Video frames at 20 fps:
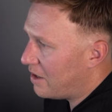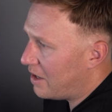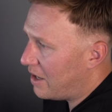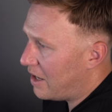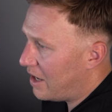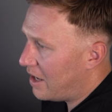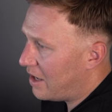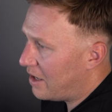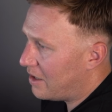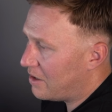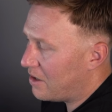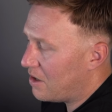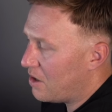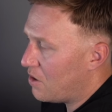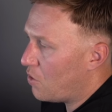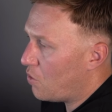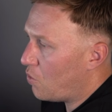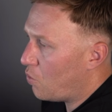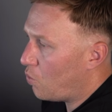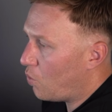And
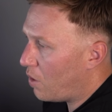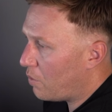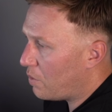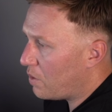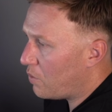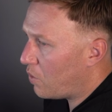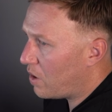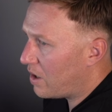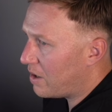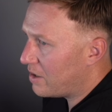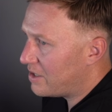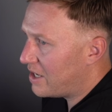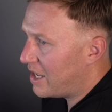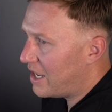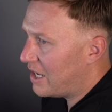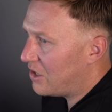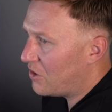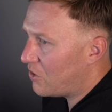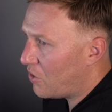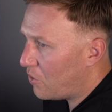what we want to
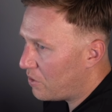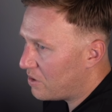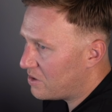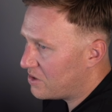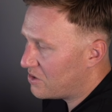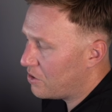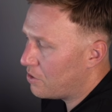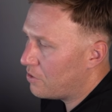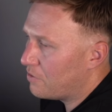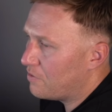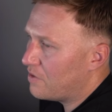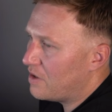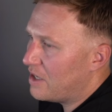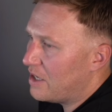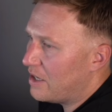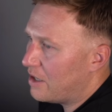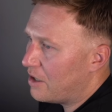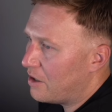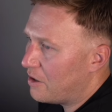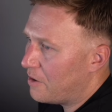take notice of
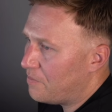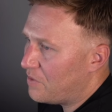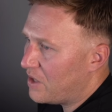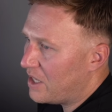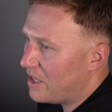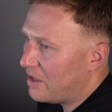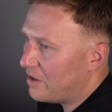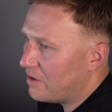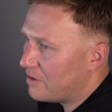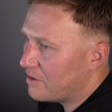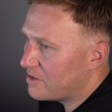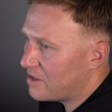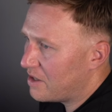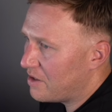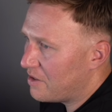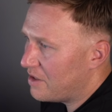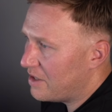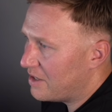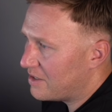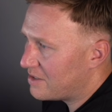here is
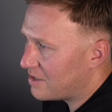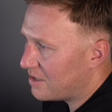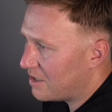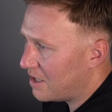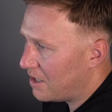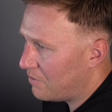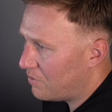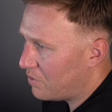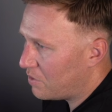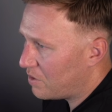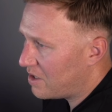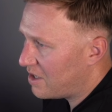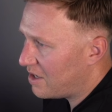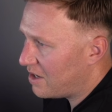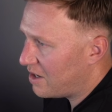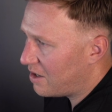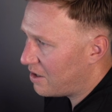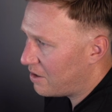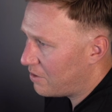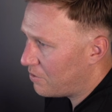this level
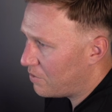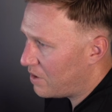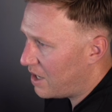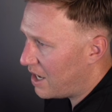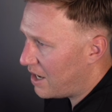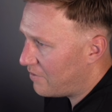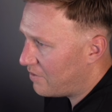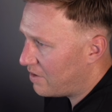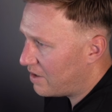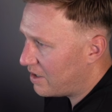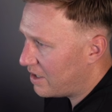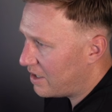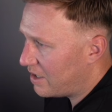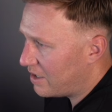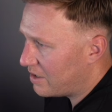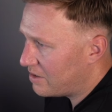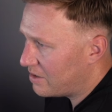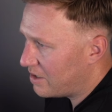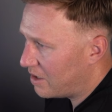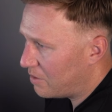here. We have
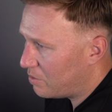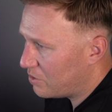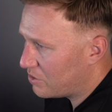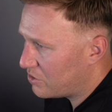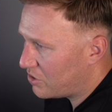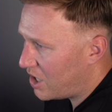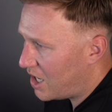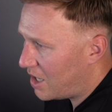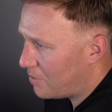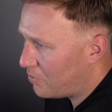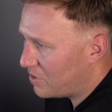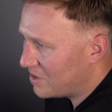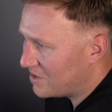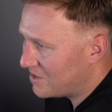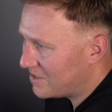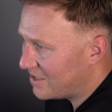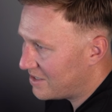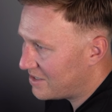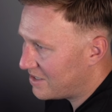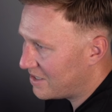a double top
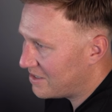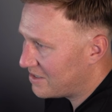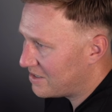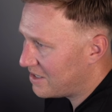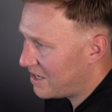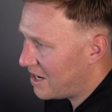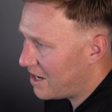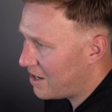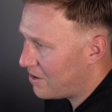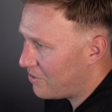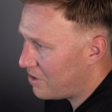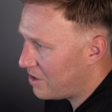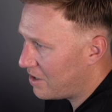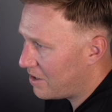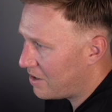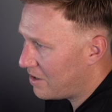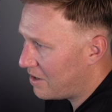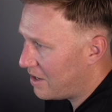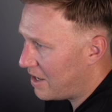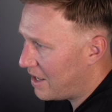resistance
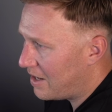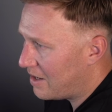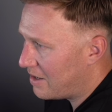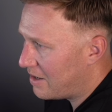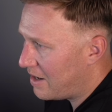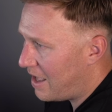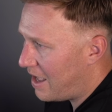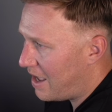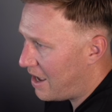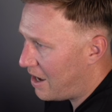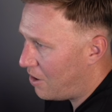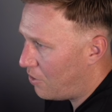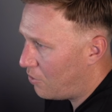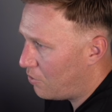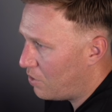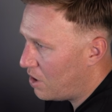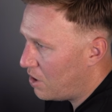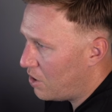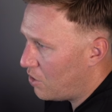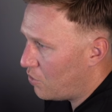area, and
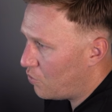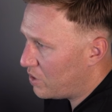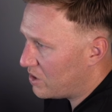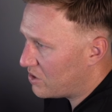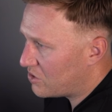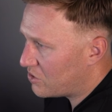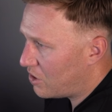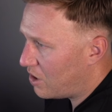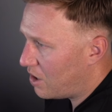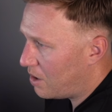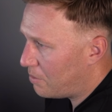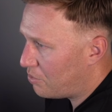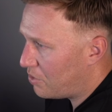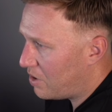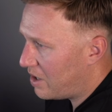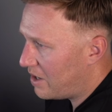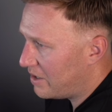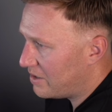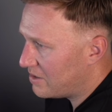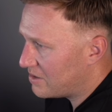now we saw a
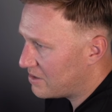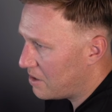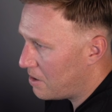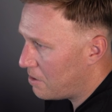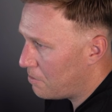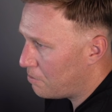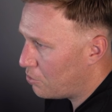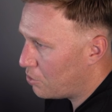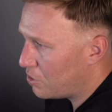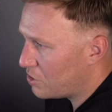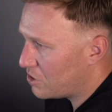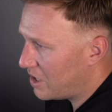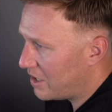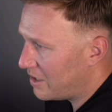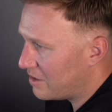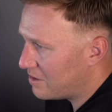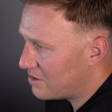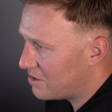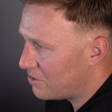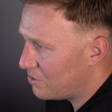price push
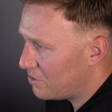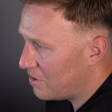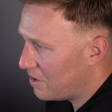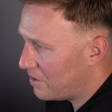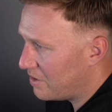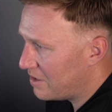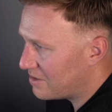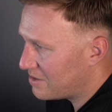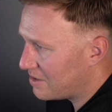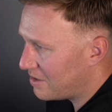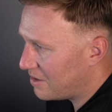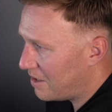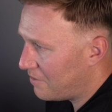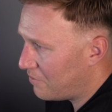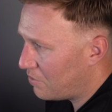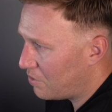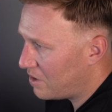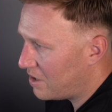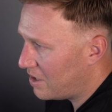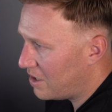into this
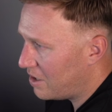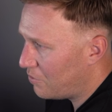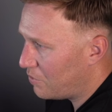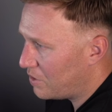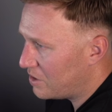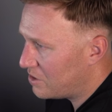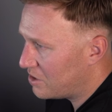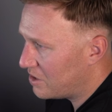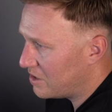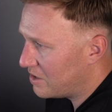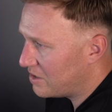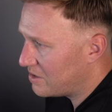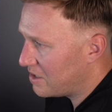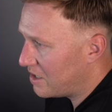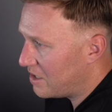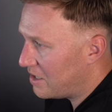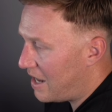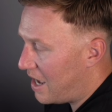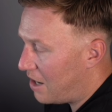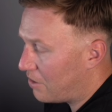level here, which is
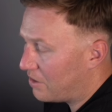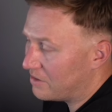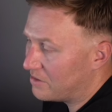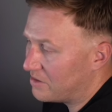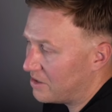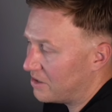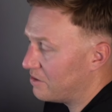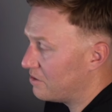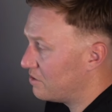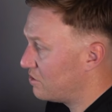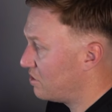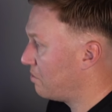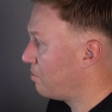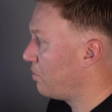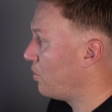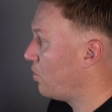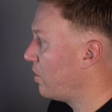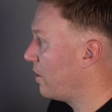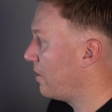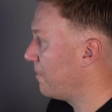now considered
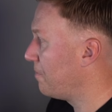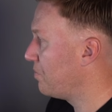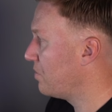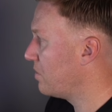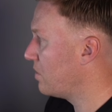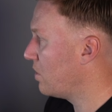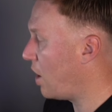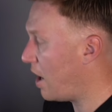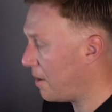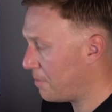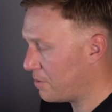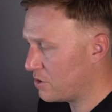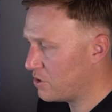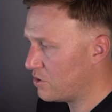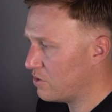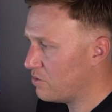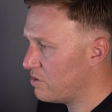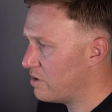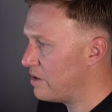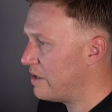support,
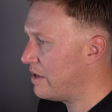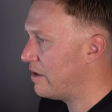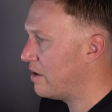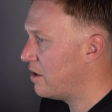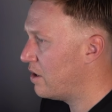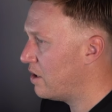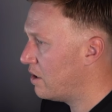opportunity.